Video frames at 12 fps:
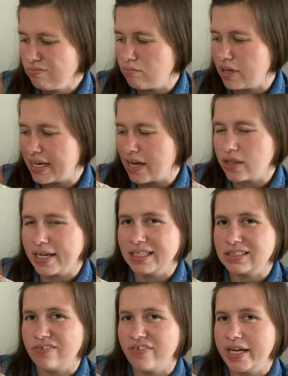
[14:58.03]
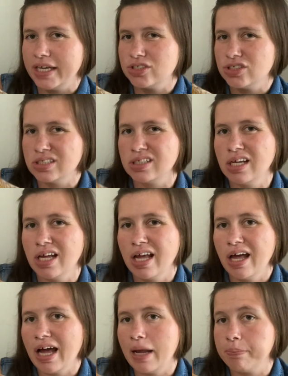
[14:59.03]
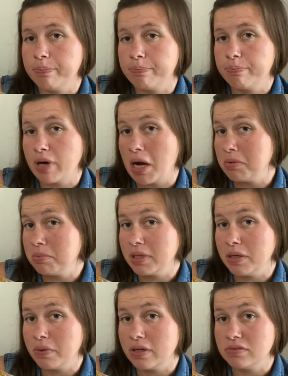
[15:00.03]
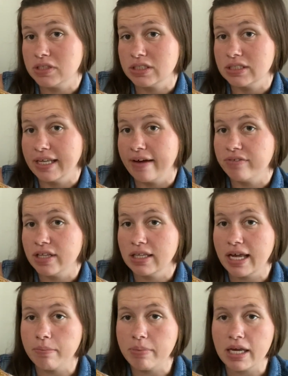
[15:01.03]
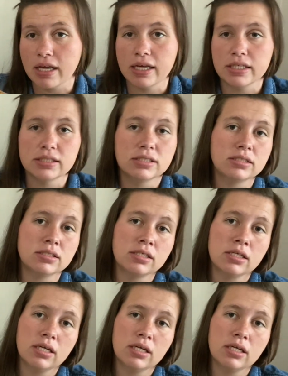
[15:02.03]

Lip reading: But now that it's finished, I probably would have just left the light pink, because